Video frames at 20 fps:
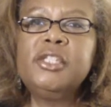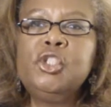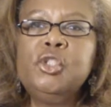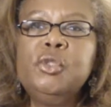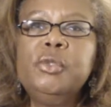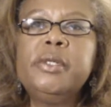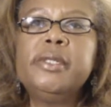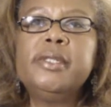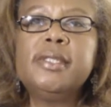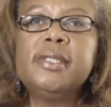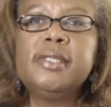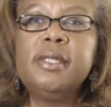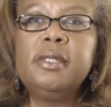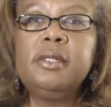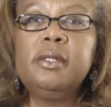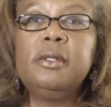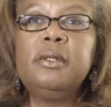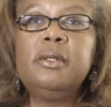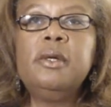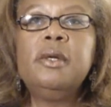and
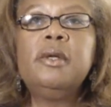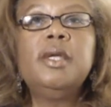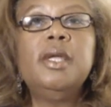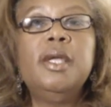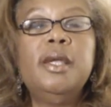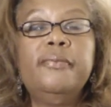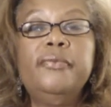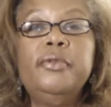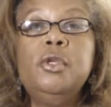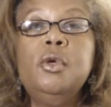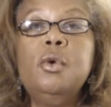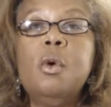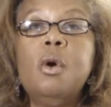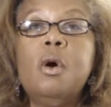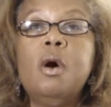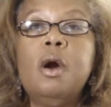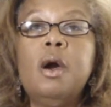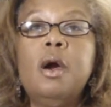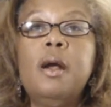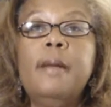ask that you
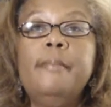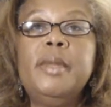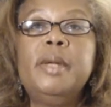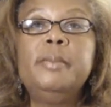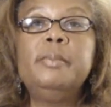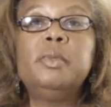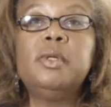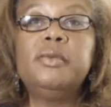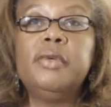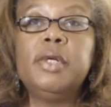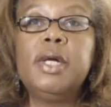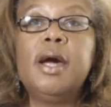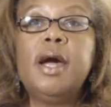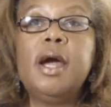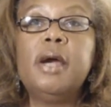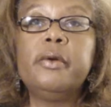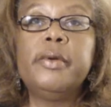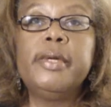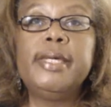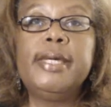consider, if you
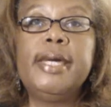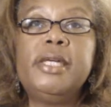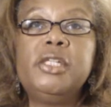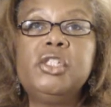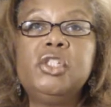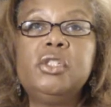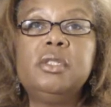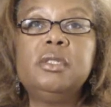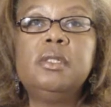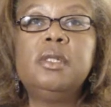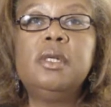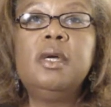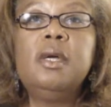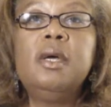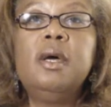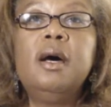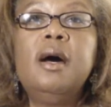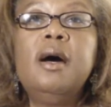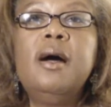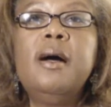are a member of a
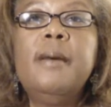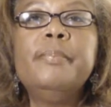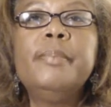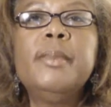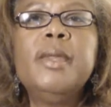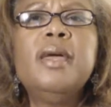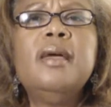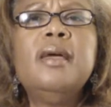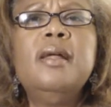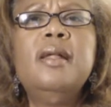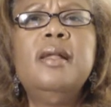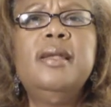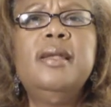congregation,